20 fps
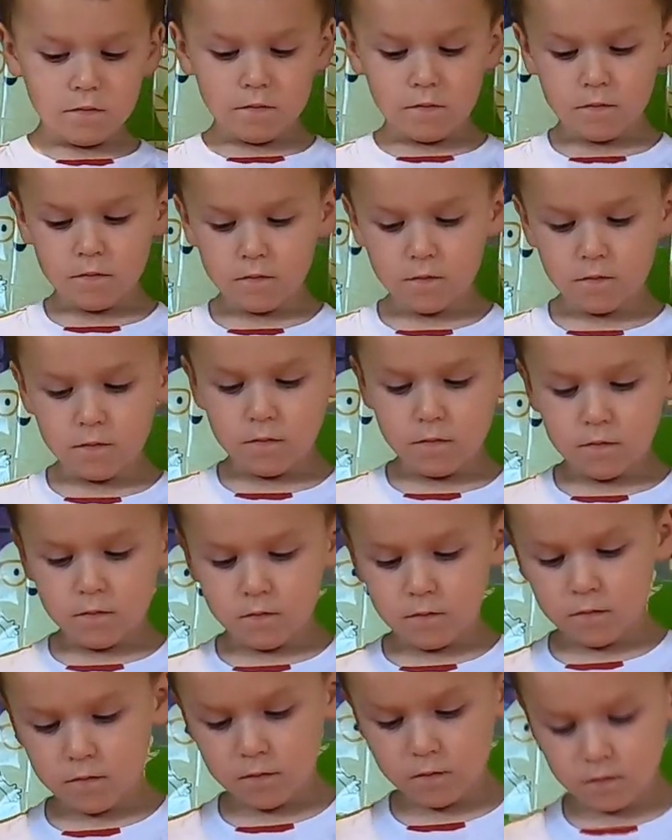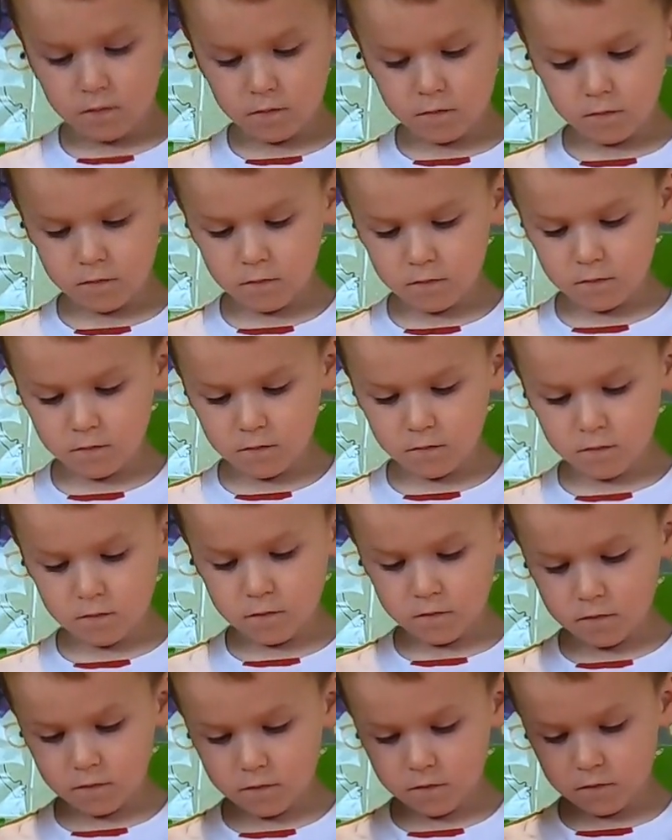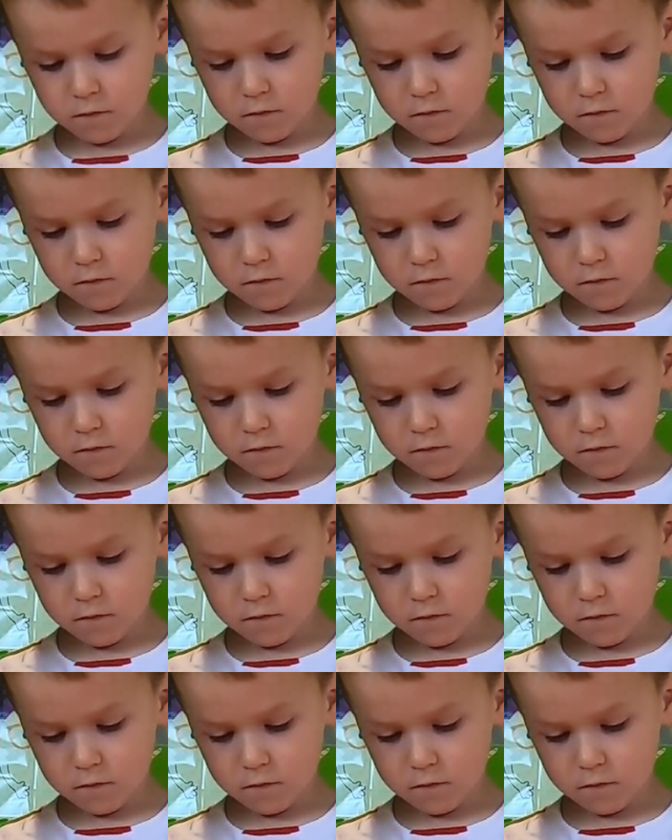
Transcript: [no speech]